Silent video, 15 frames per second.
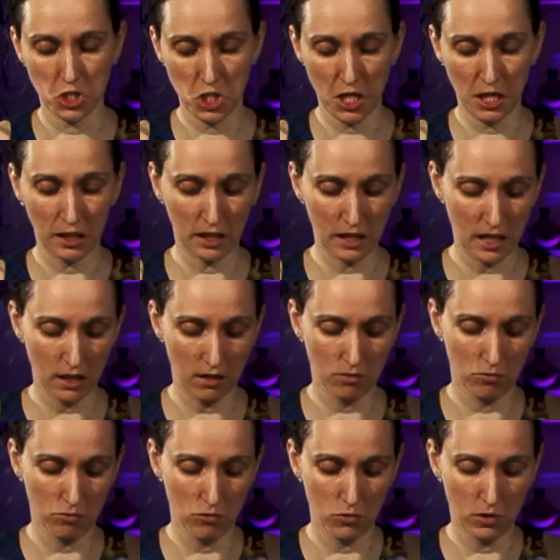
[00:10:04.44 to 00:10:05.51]
gently
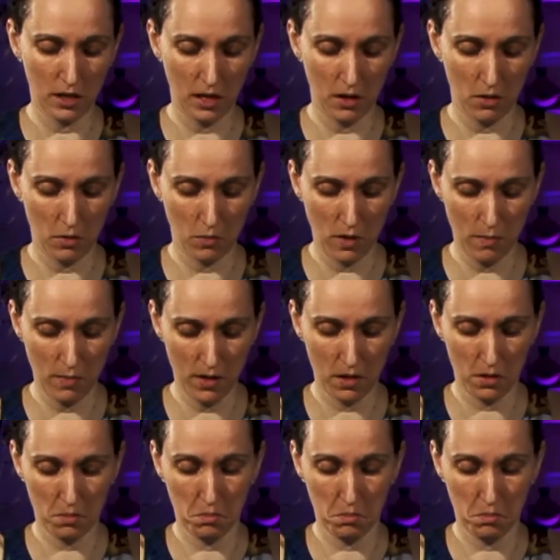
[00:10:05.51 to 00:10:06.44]
roll it out a wee bit.